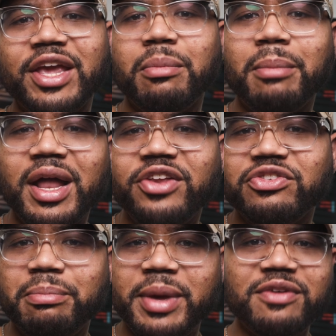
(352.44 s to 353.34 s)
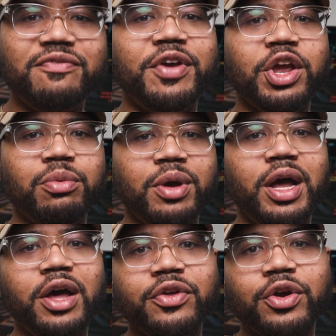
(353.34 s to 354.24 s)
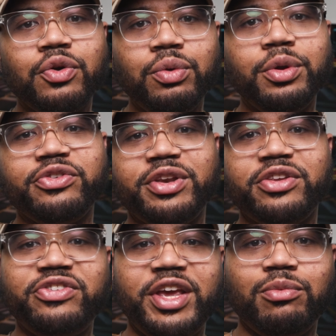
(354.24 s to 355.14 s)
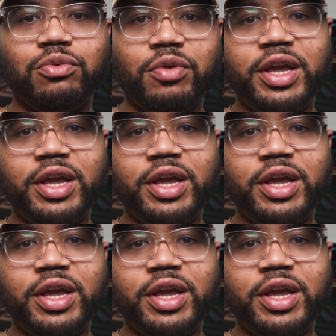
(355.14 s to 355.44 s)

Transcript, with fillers: and mileage may vary with other coolers in the same